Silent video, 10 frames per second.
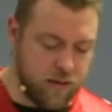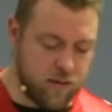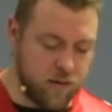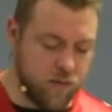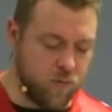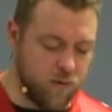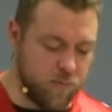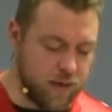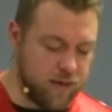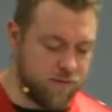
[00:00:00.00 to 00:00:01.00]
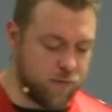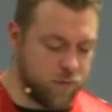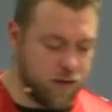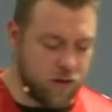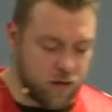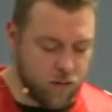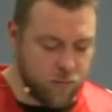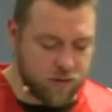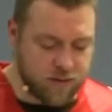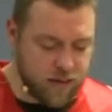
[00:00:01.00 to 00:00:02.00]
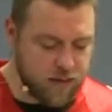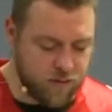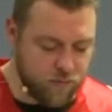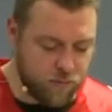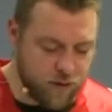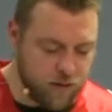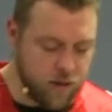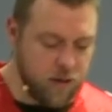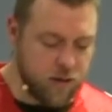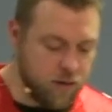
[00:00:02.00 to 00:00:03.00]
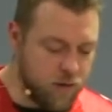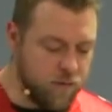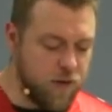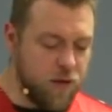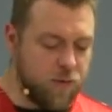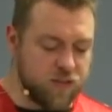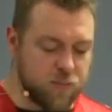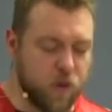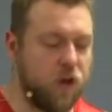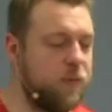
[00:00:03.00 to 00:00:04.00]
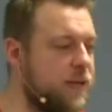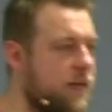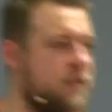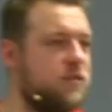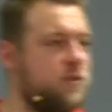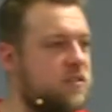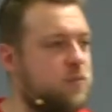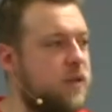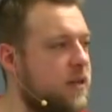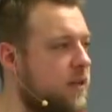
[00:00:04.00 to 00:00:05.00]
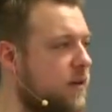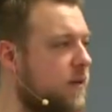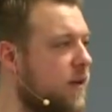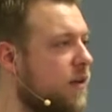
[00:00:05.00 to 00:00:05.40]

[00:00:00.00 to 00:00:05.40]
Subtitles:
are one body, for we all partake of one loaf." What is Paul beginning to explain here?